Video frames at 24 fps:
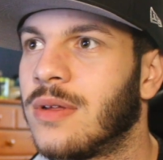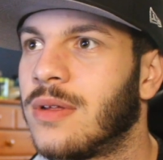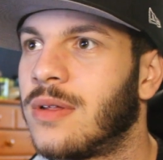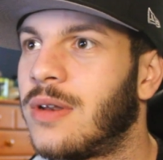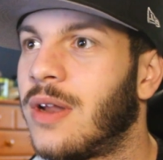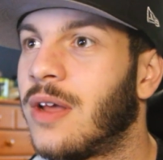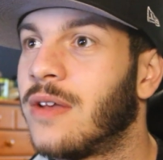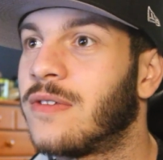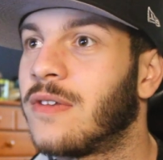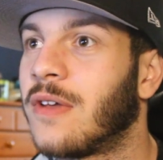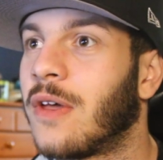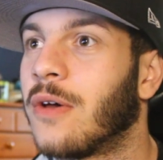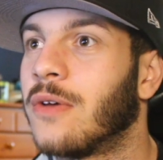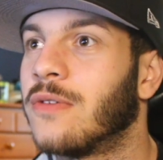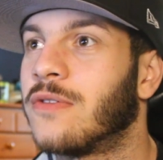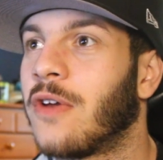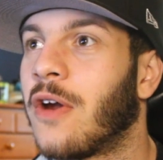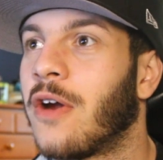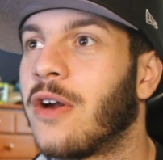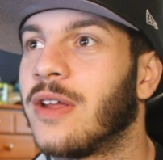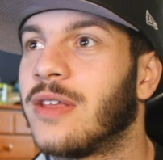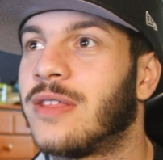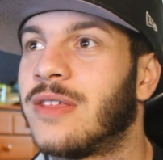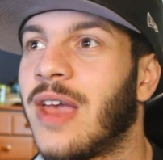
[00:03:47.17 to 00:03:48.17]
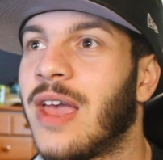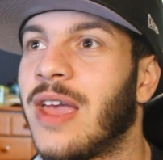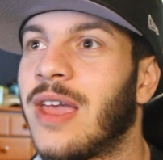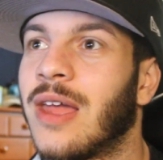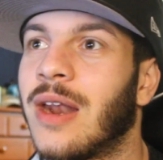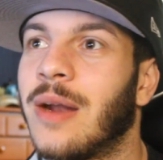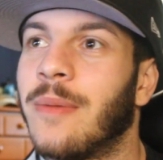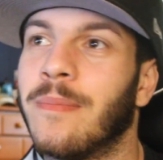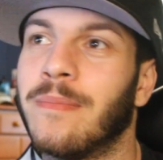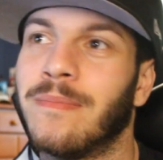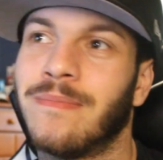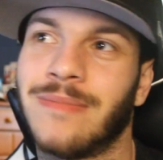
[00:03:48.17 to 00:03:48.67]
Nezuko's already
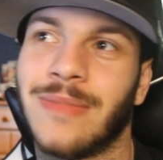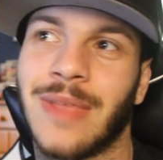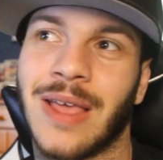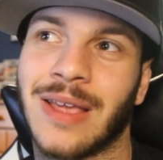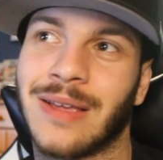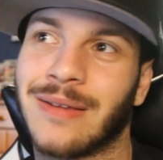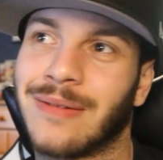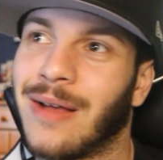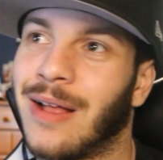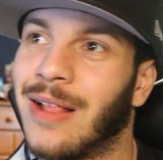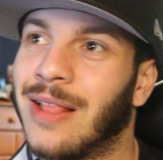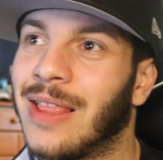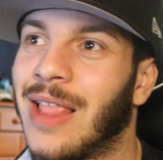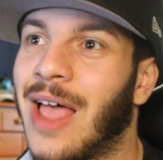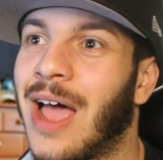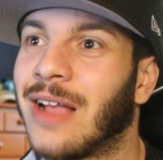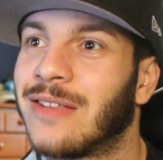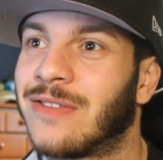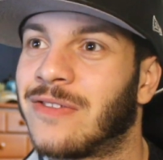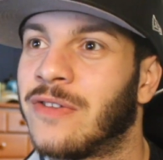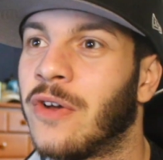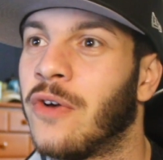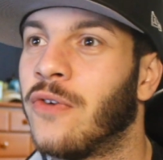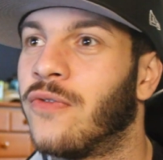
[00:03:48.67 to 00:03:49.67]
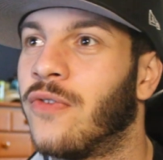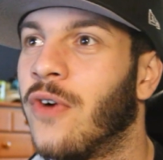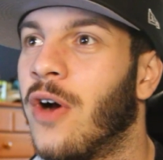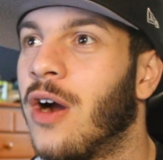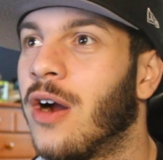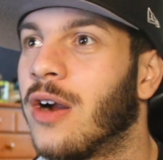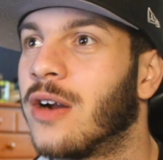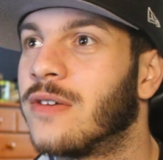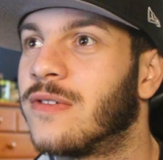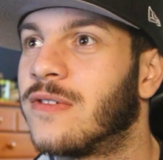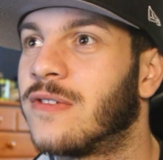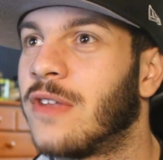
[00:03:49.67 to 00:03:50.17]
taken him like a lot so
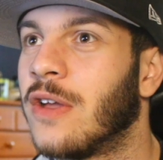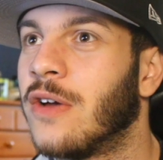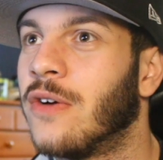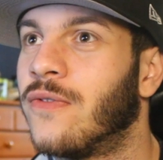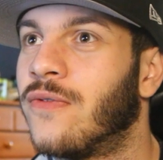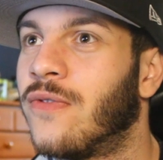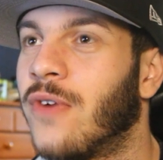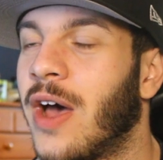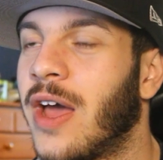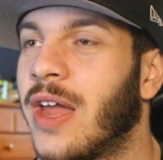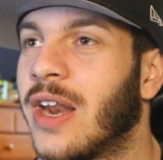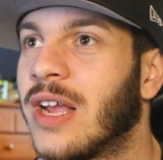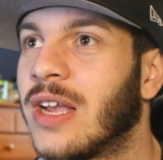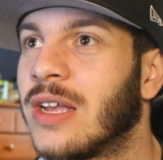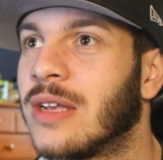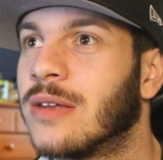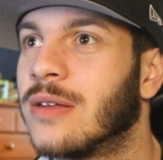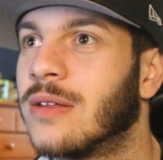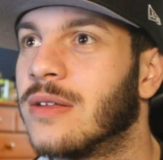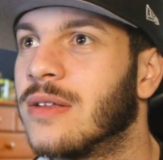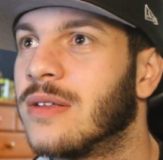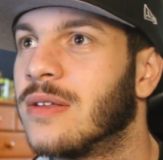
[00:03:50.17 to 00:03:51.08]
far. Still fighting.